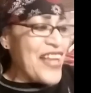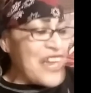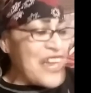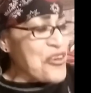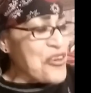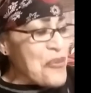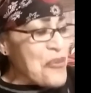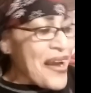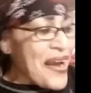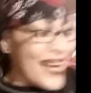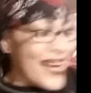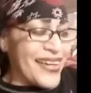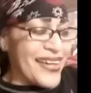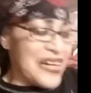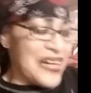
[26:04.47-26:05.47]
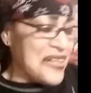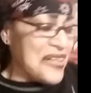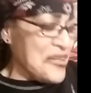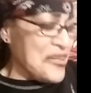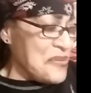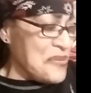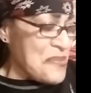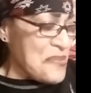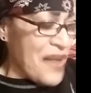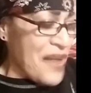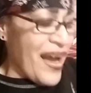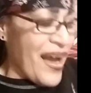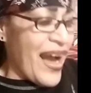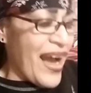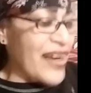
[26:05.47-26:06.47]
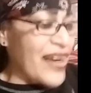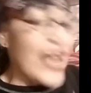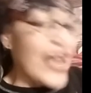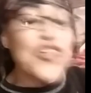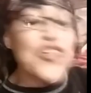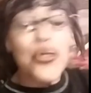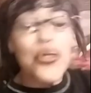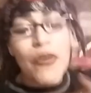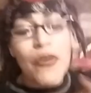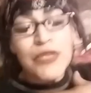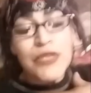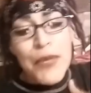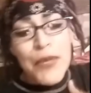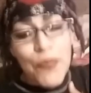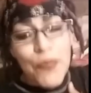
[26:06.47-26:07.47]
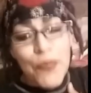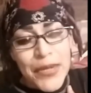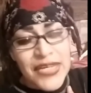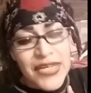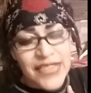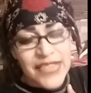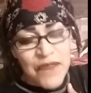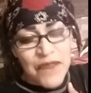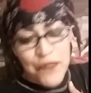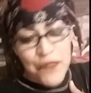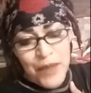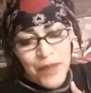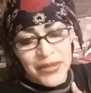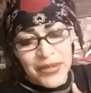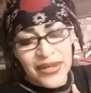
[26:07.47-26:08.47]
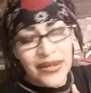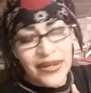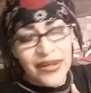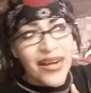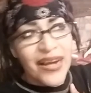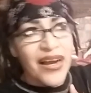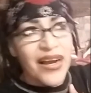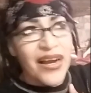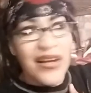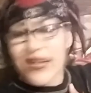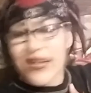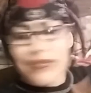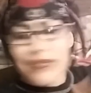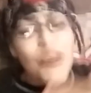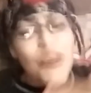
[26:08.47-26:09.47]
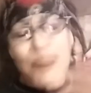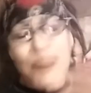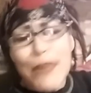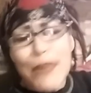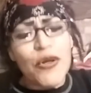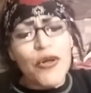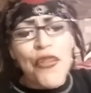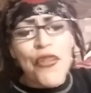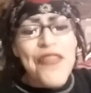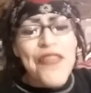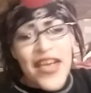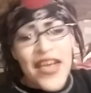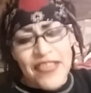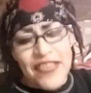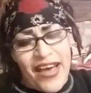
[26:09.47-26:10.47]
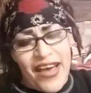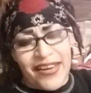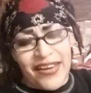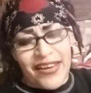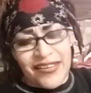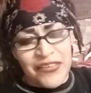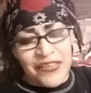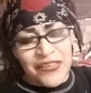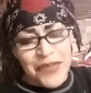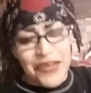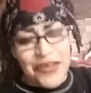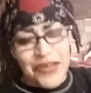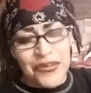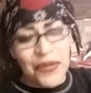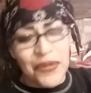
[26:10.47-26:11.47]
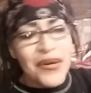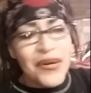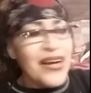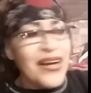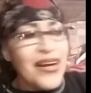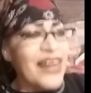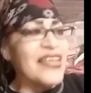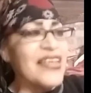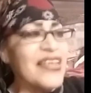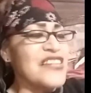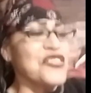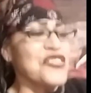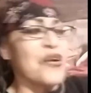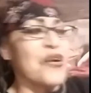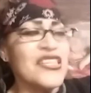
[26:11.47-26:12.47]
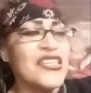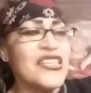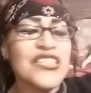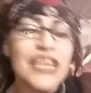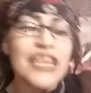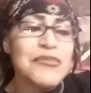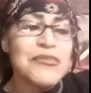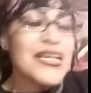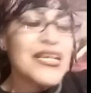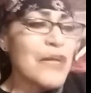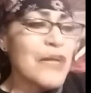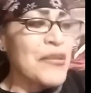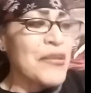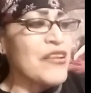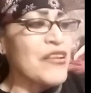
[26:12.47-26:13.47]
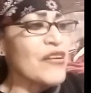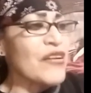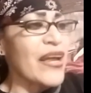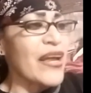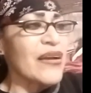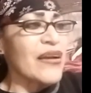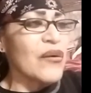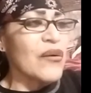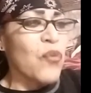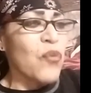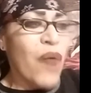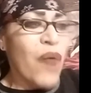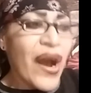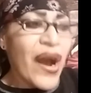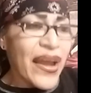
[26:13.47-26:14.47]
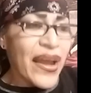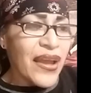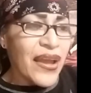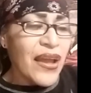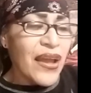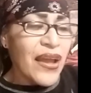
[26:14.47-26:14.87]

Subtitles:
And you're right. And you know, most people, because I'm feminine, most people don't think that of me, you know, unless it just comes up, and they're like, why?